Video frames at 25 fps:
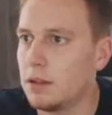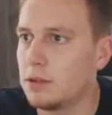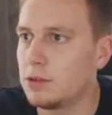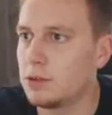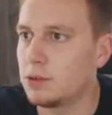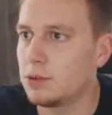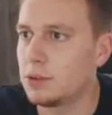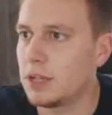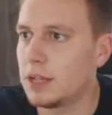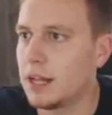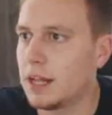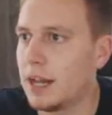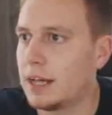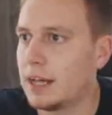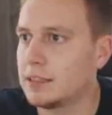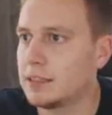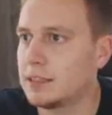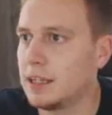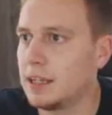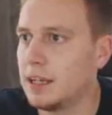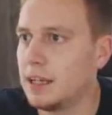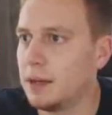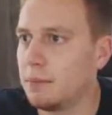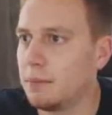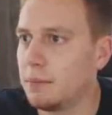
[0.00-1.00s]
Geordie
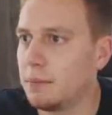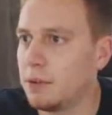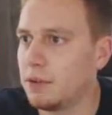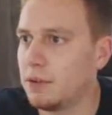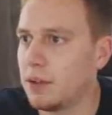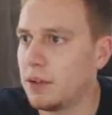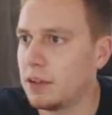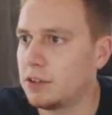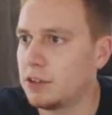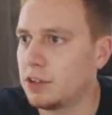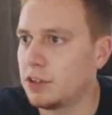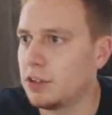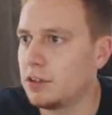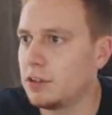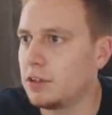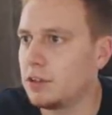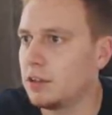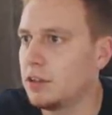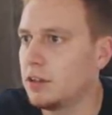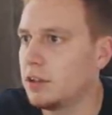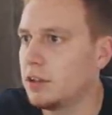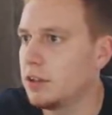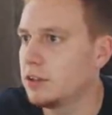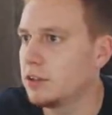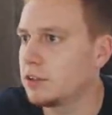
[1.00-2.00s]
Classy in possession.
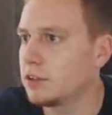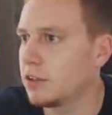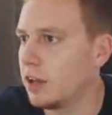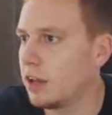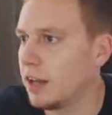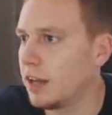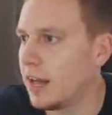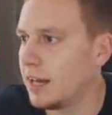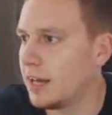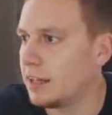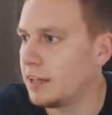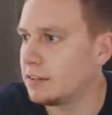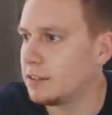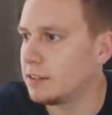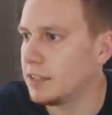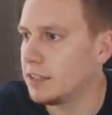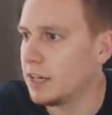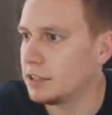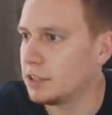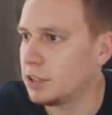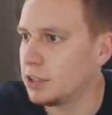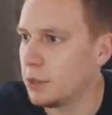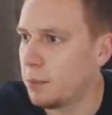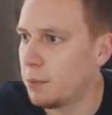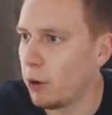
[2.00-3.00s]
He's going to lay it to
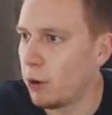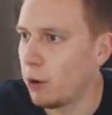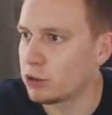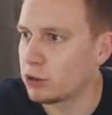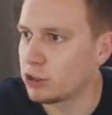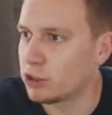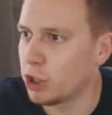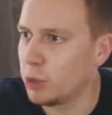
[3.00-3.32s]
the edge of the box.